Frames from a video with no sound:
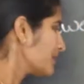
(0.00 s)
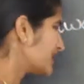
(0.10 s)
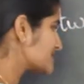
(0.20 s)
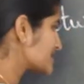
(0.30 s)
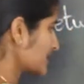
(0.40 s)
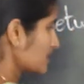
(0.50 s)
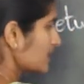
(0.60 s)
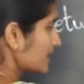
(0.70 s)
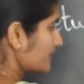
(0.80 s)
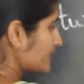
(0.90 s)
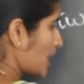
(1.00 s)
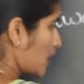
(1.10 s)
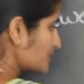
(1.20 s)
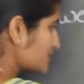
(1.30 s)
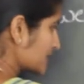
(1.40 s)
But see, if the
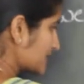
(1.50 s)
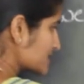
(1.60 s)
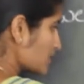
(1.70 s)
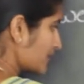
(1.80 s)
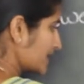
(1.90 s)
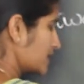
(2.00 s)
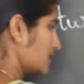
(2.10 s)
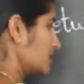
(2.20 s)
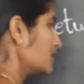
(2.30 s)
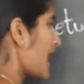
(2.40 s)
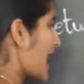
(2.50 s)
object is over here,